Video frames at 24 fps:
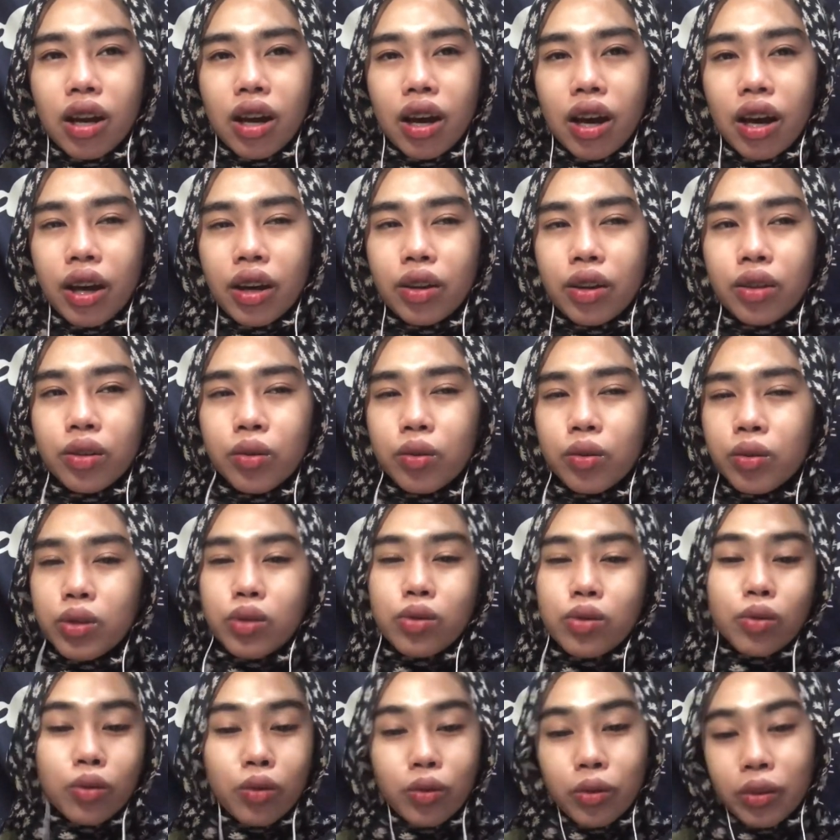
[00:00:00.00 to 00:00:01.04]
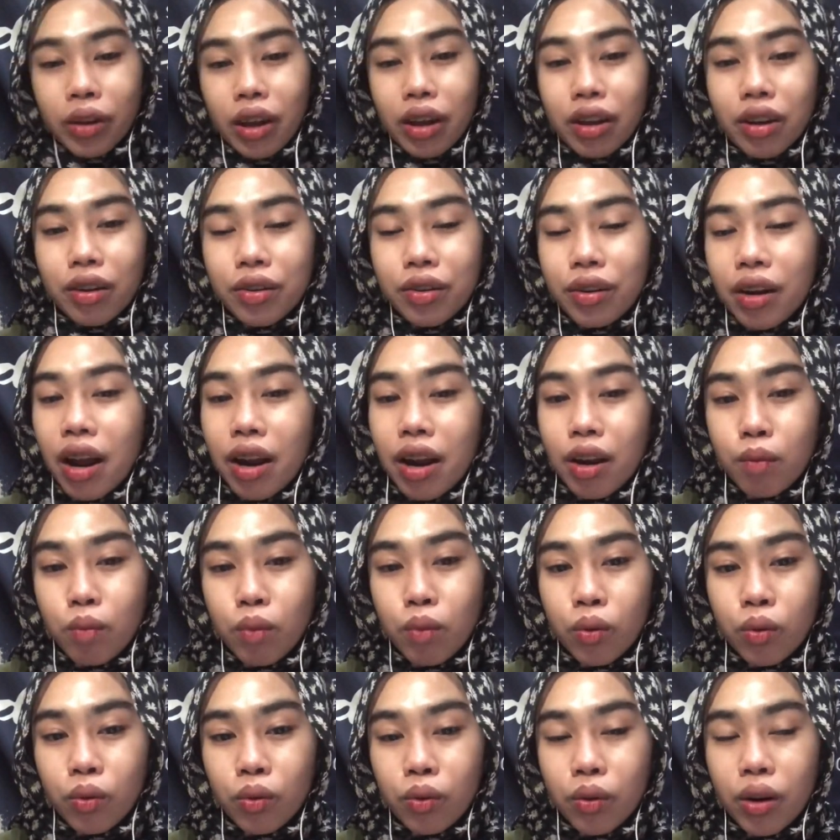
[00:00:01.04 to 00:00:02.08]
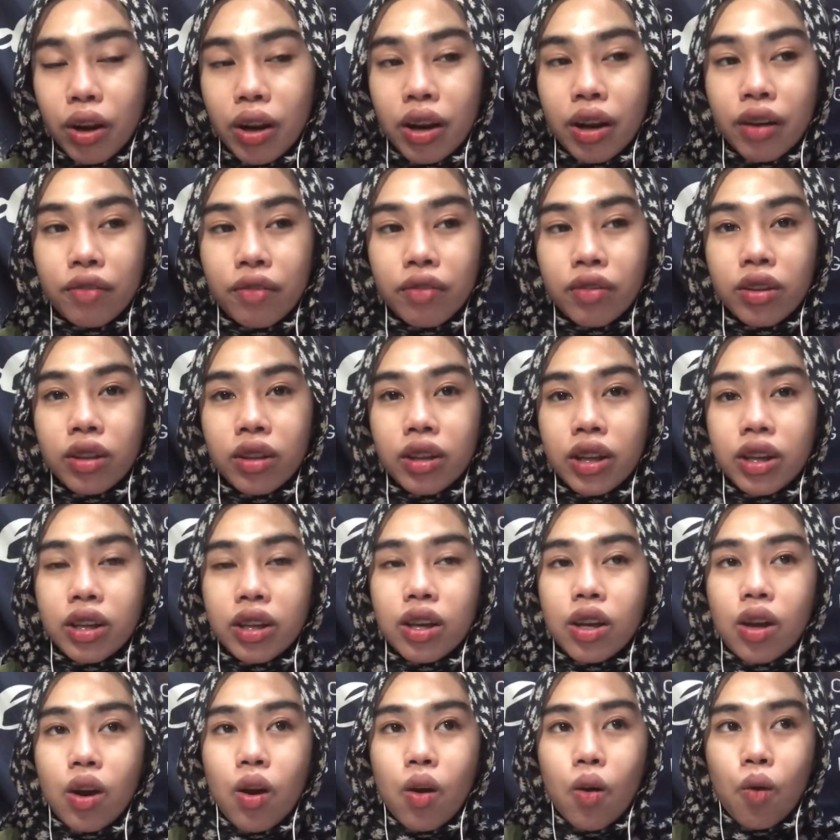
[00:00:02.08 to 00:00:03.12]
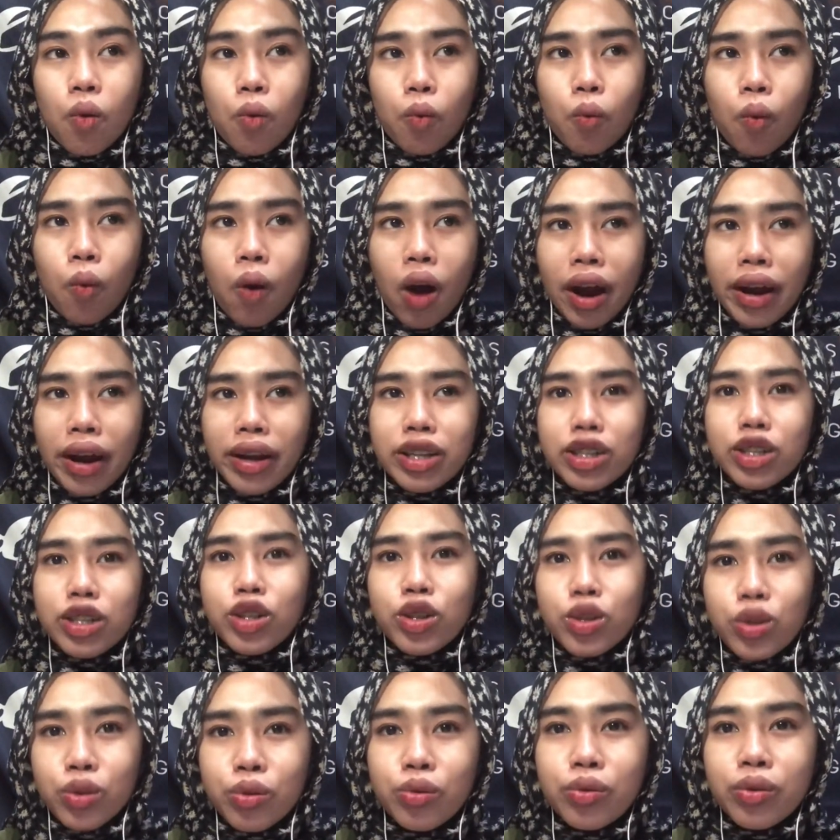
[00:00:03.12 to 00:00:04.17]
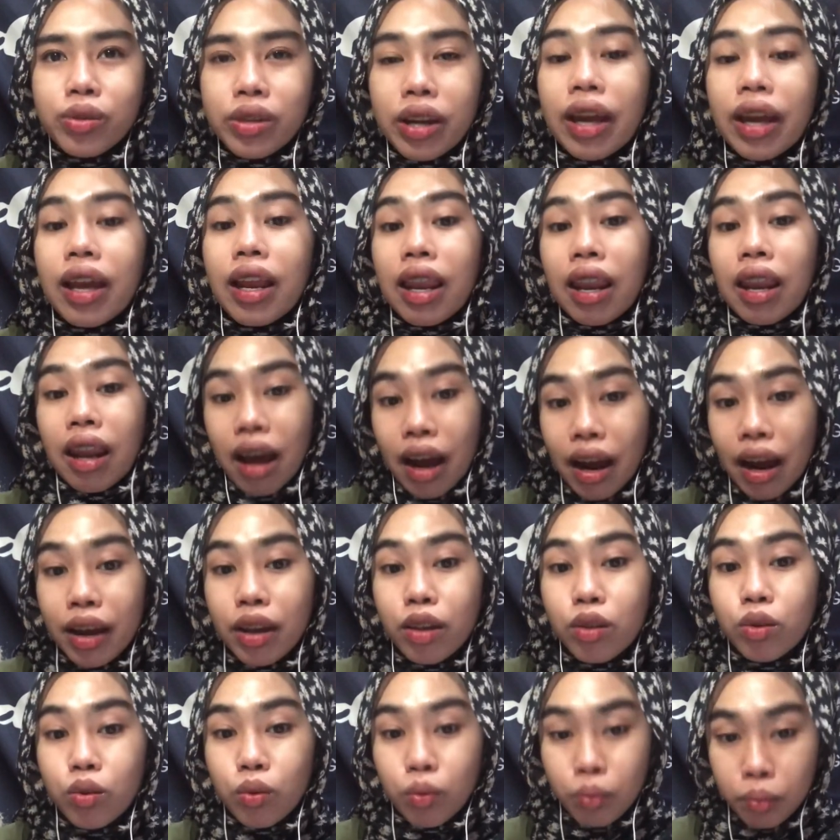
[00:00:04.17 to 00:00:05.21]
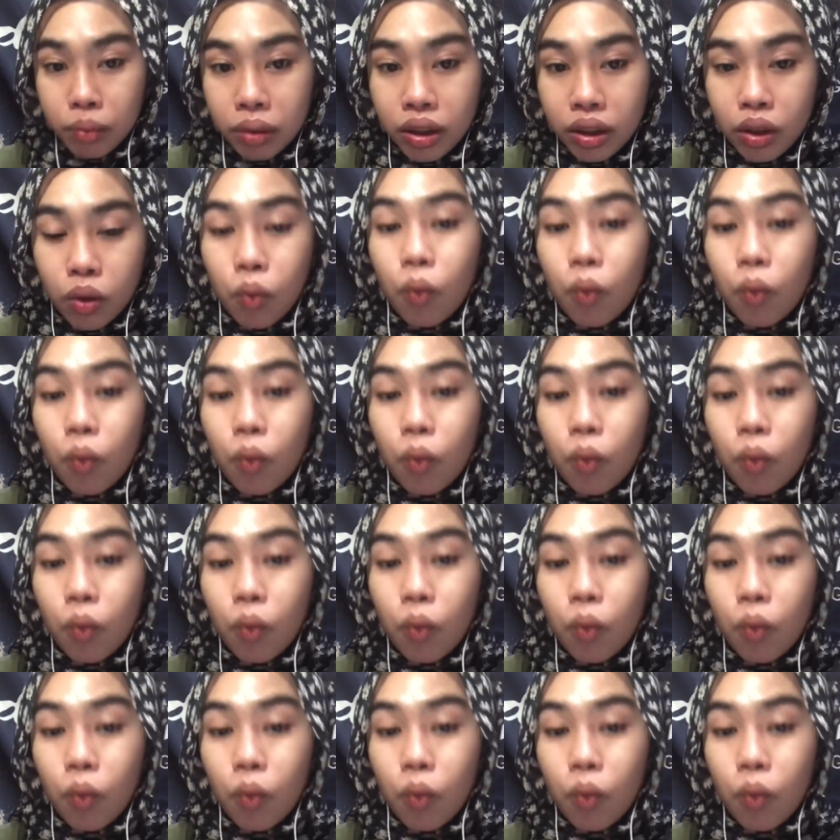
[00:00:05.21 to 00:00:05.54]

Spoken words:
I don't want to look at her anymore. And I feel like, why should they lie to me?